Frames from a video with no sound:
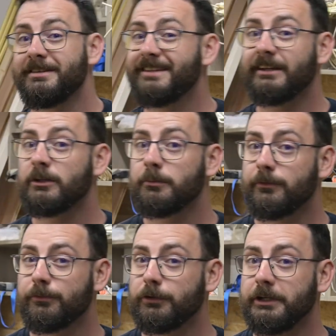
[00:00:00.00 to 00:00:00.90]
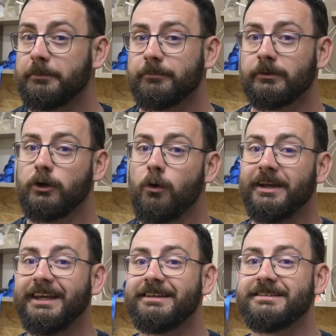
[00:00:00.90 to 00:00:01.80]
And mistake number 3,
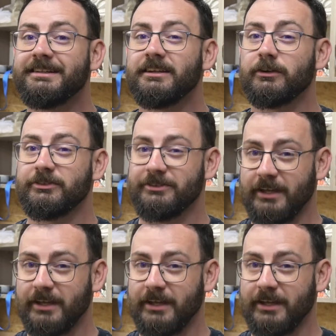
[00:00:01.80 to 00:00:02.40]
going easy on